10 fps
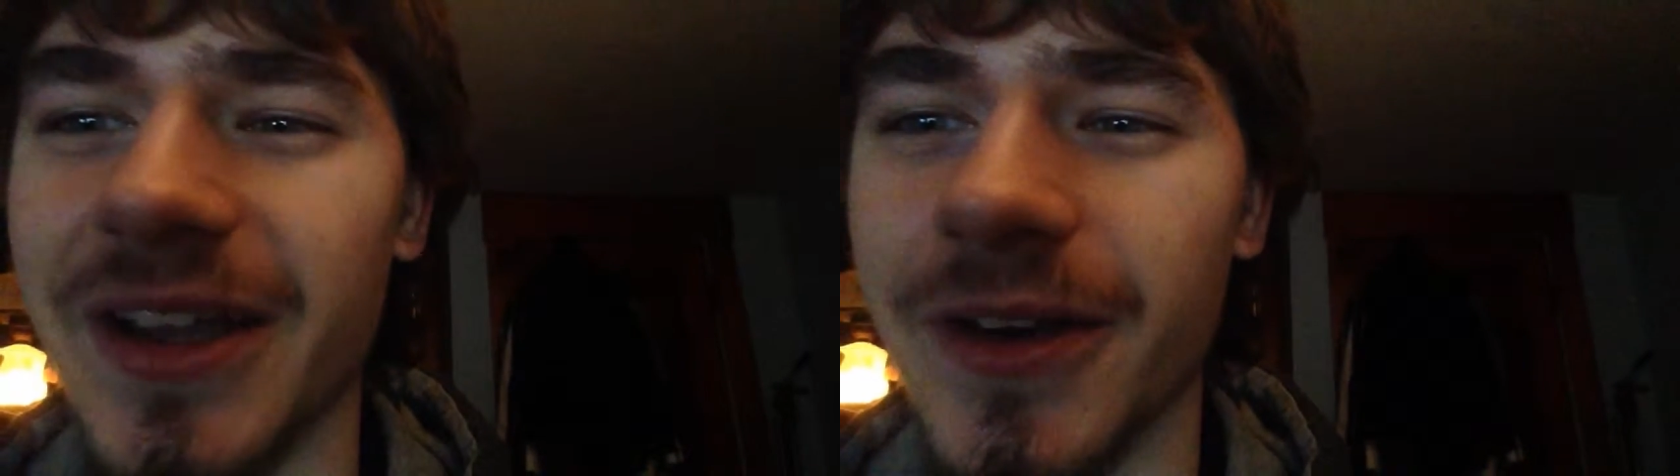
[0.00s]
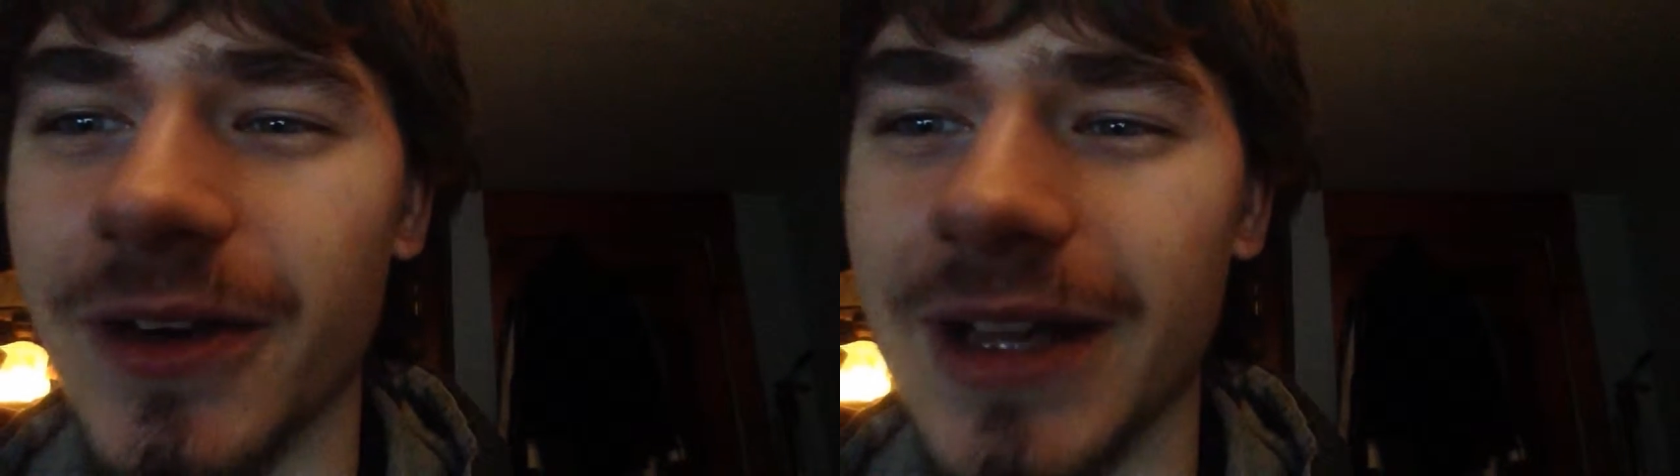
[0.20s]

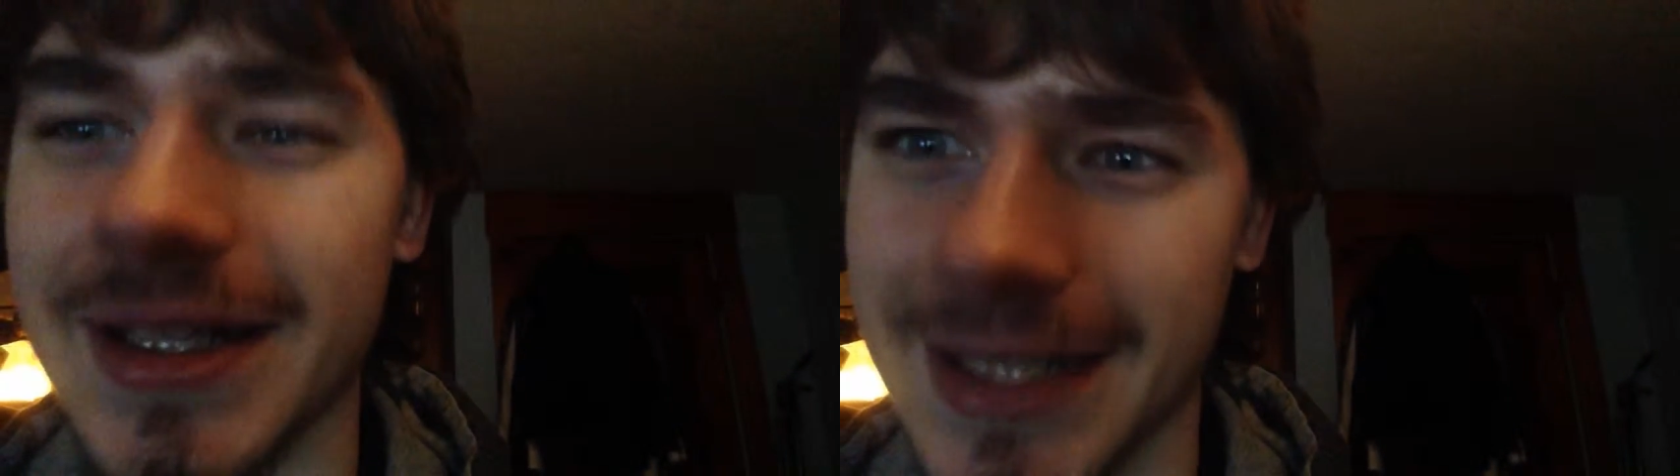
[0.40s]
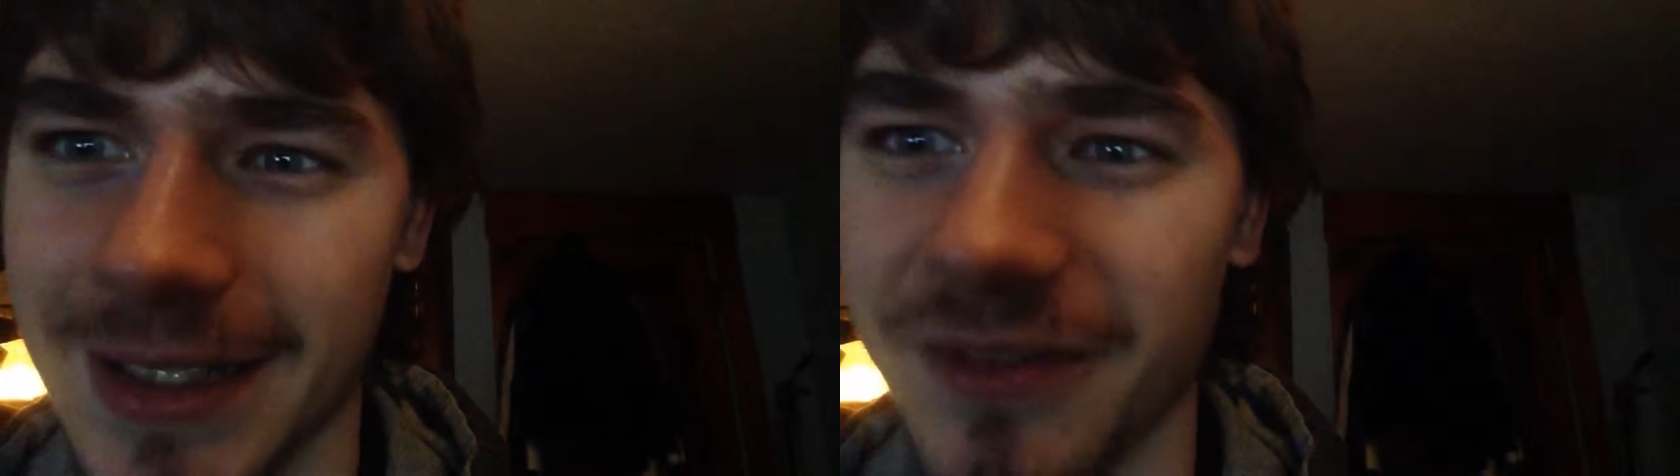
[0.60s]

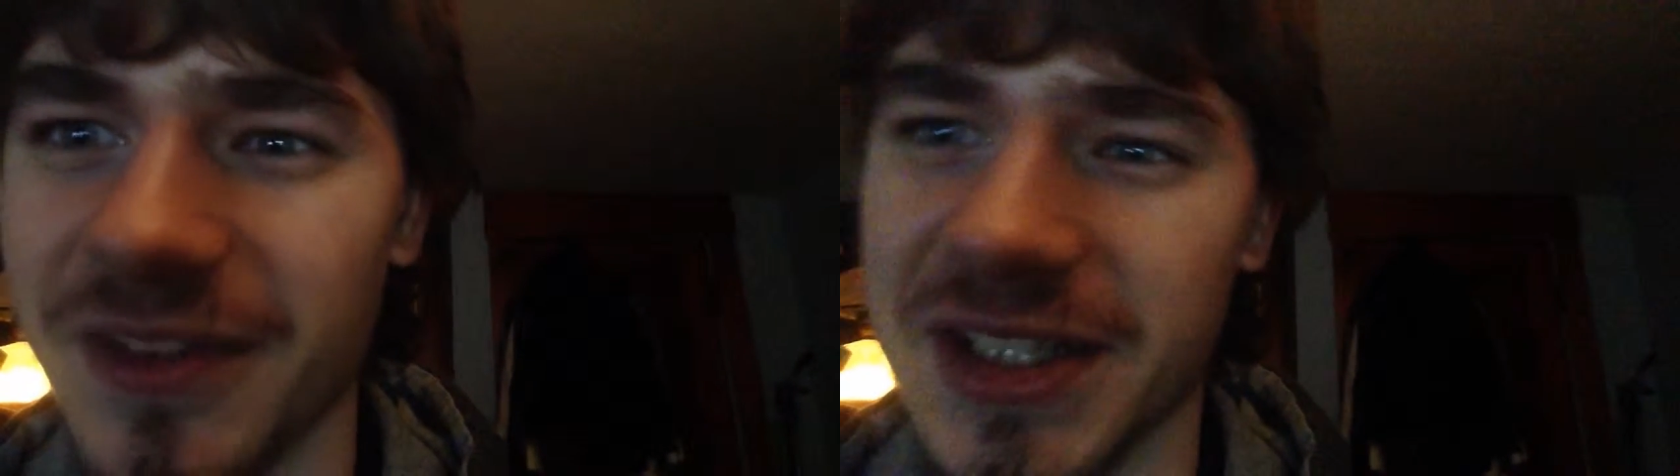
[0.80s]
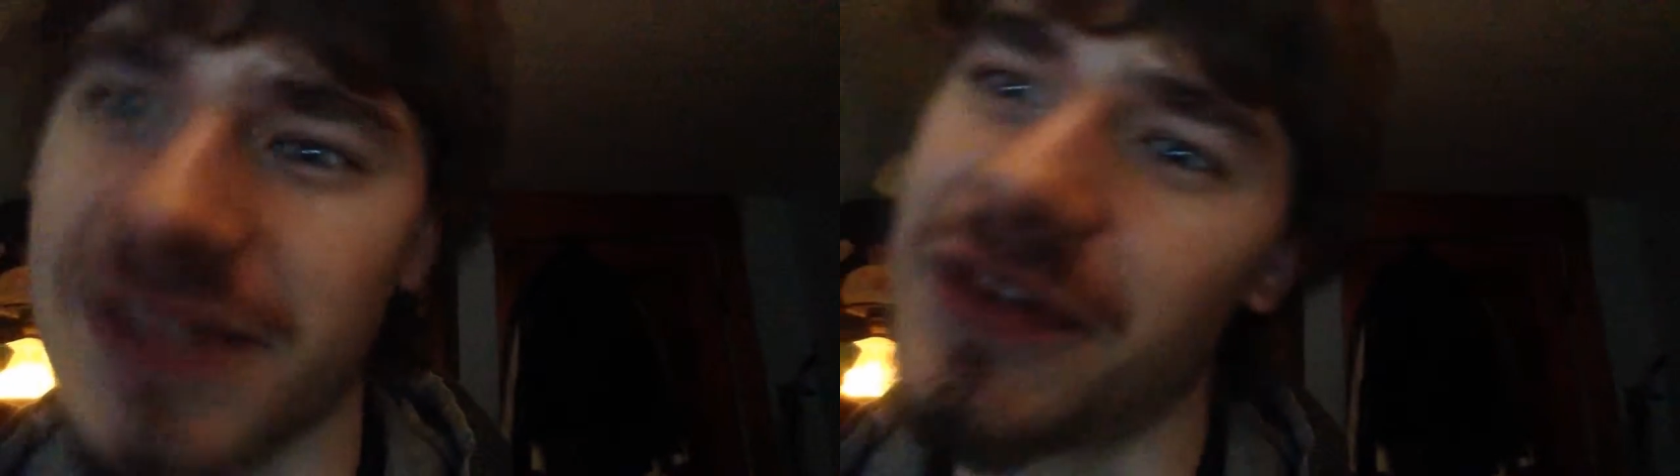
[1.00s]
internet
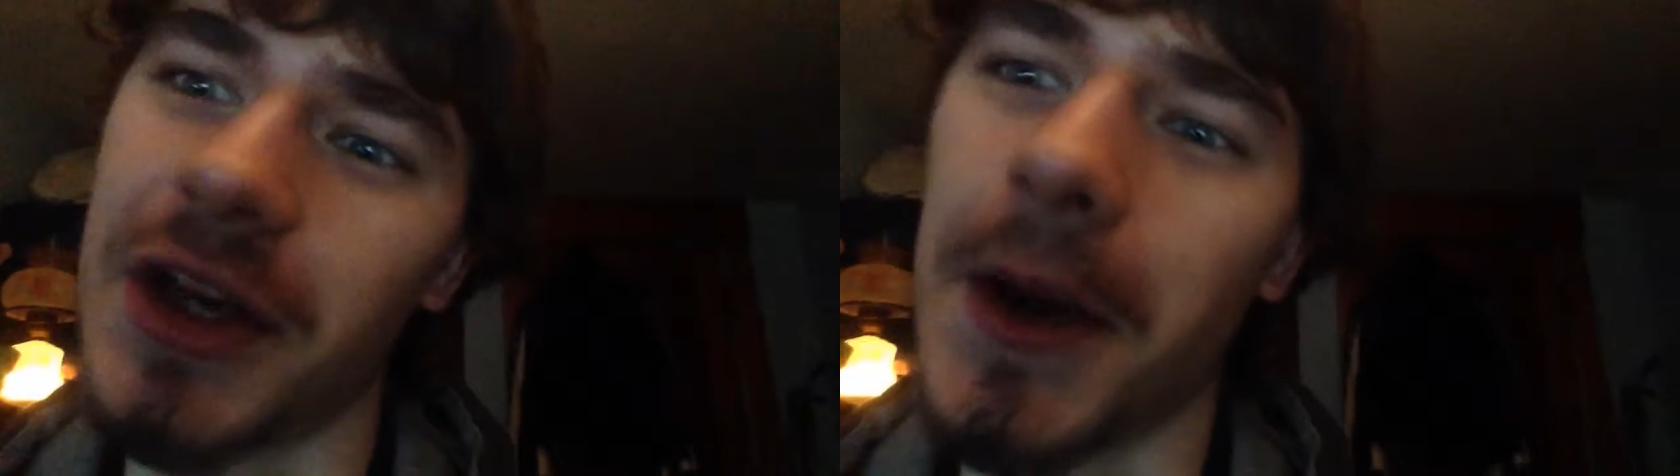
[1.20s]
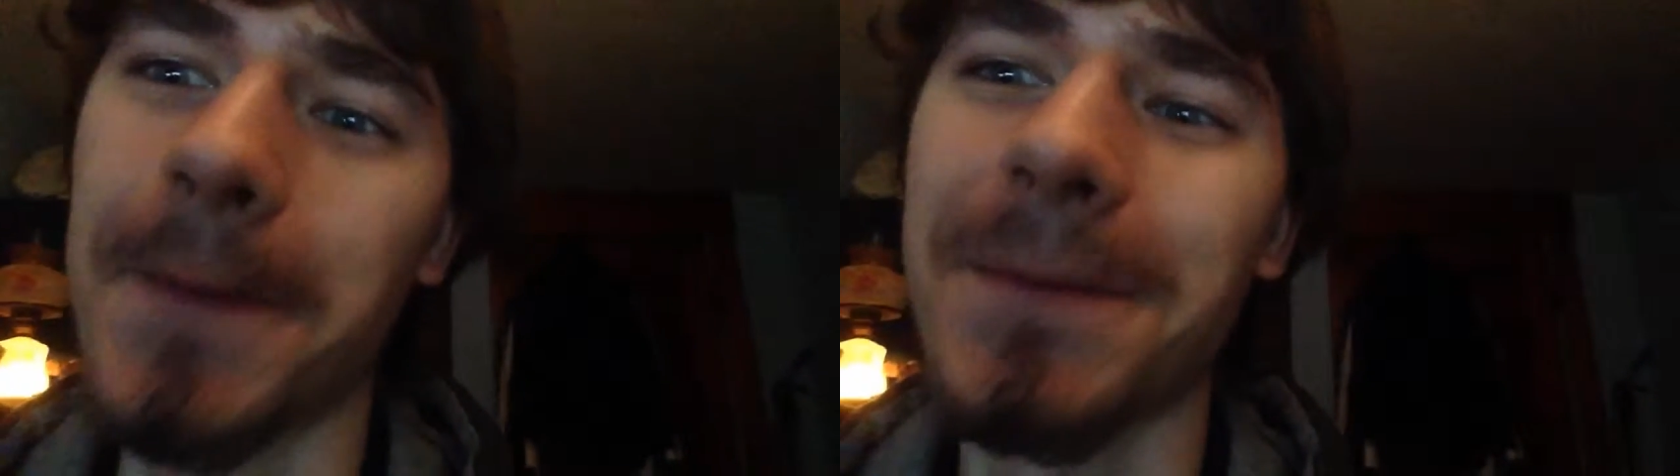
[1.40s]
fix
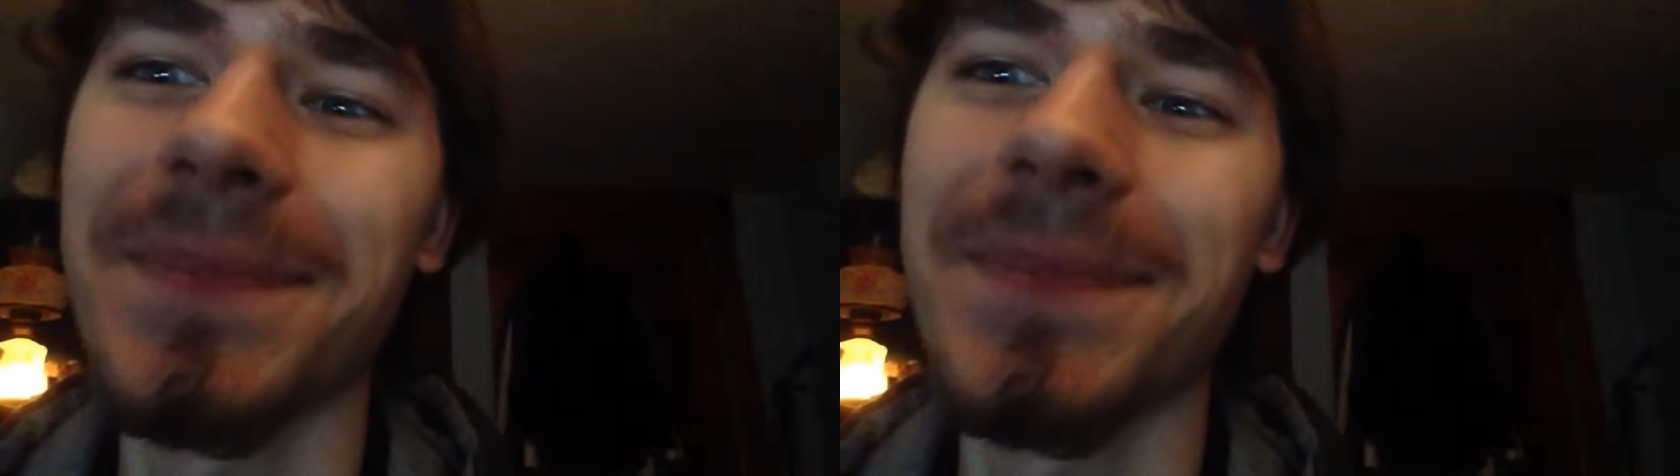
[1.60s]
video.